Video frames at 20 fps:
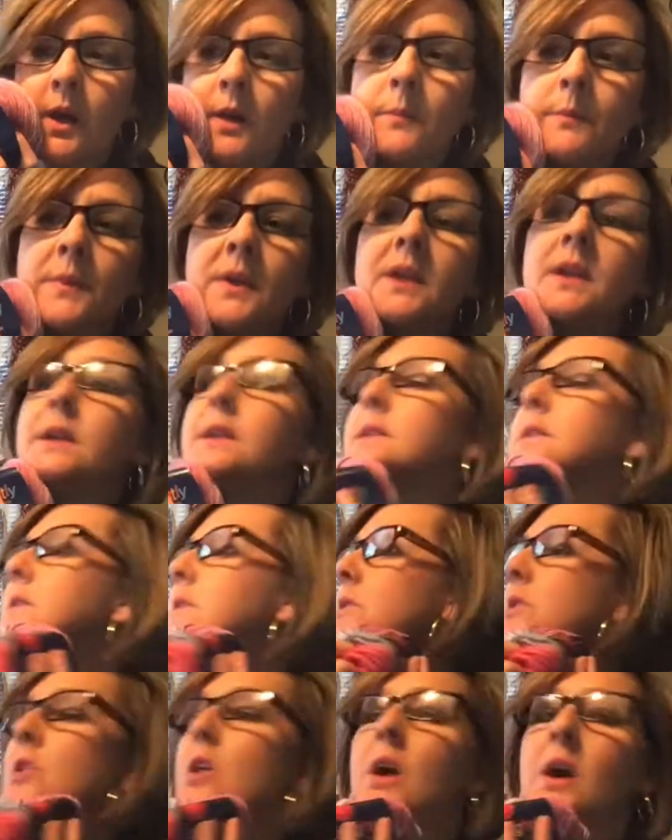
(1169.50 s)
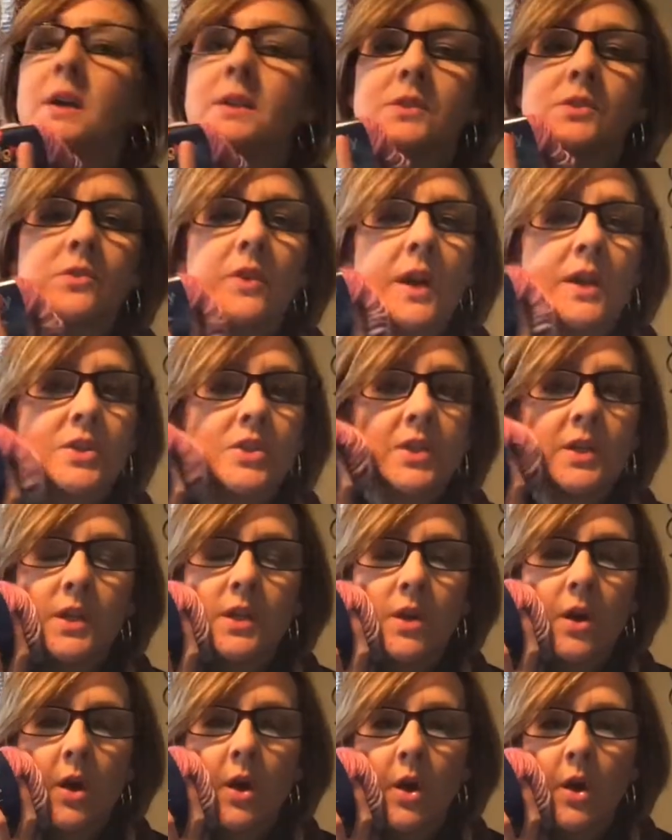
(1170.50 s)
It's not scratchy at
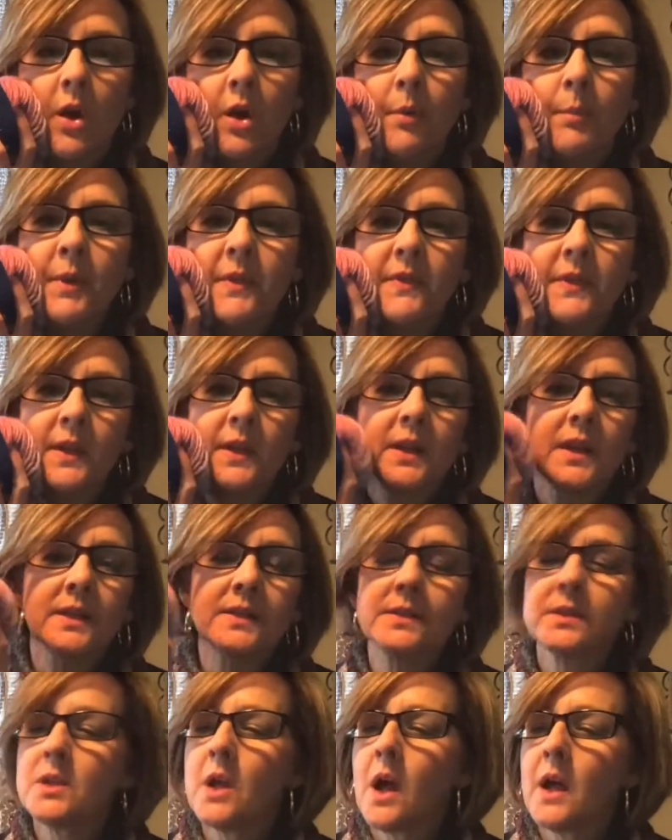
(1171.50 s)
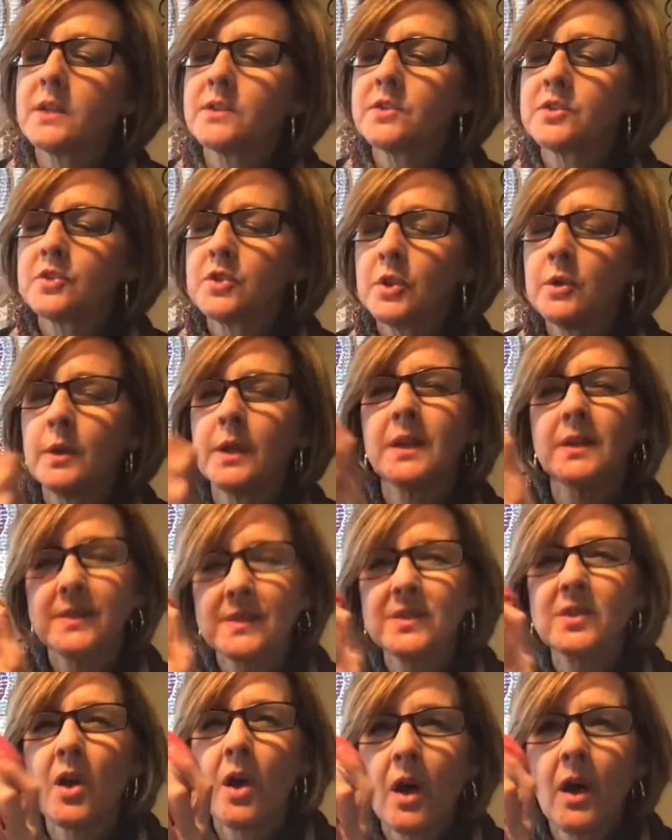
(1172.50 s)
all, but then it's
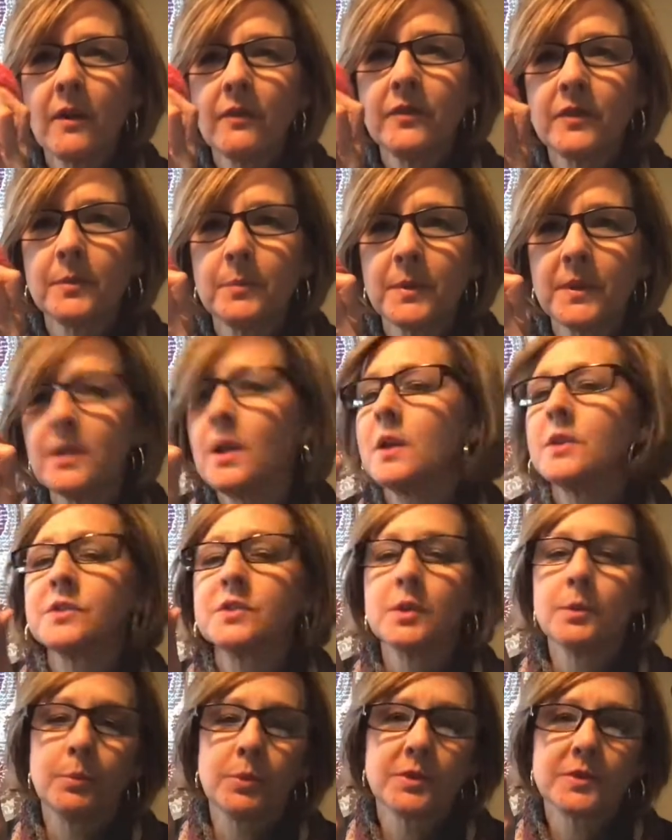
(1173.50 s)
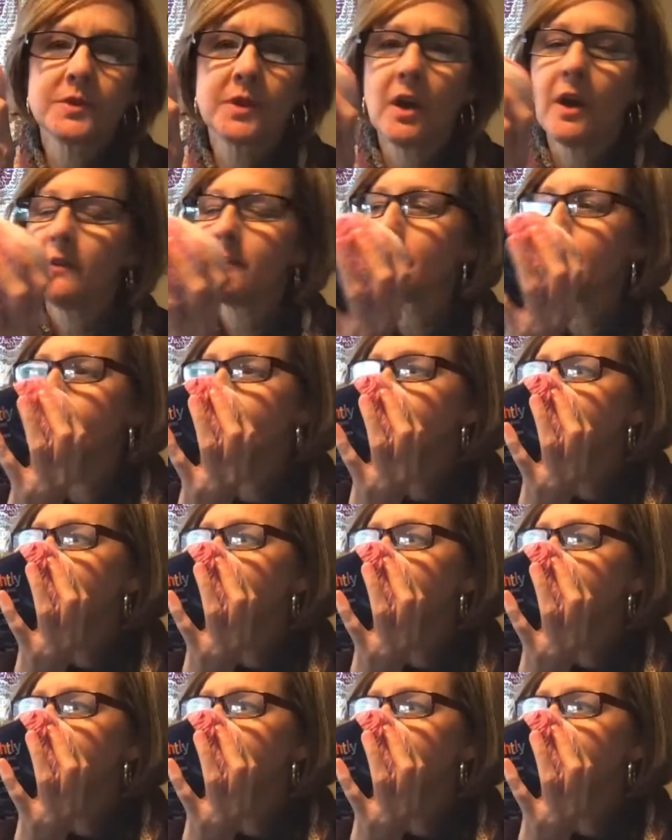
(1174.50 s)
soft, but not super soft.